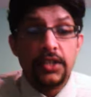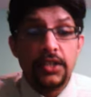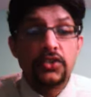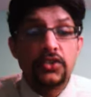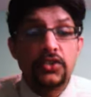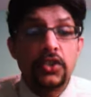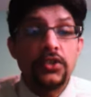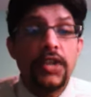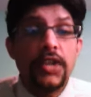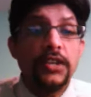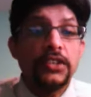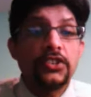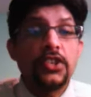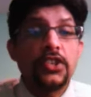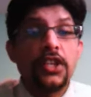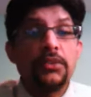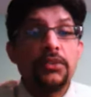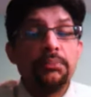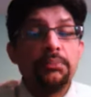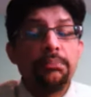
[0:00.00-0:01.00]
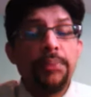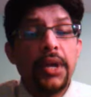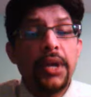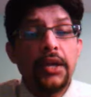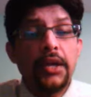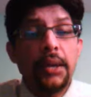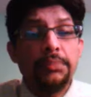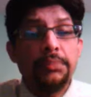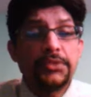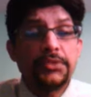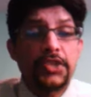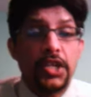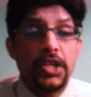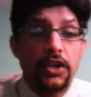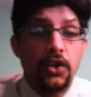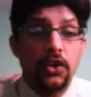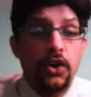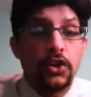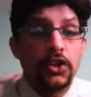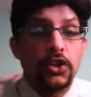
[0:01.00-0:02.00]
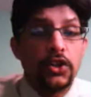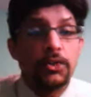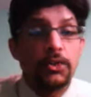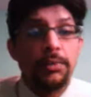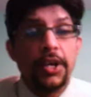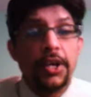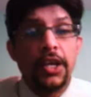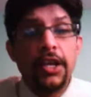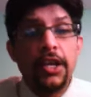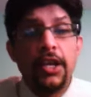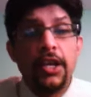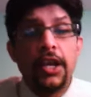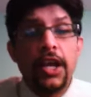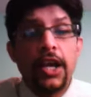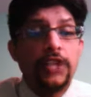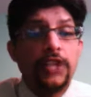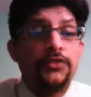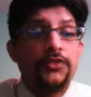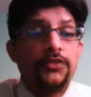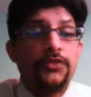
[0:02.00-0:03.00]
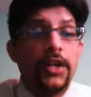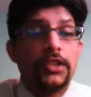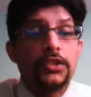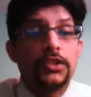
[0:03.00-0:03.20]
So that is a big upset, according to me, as far as the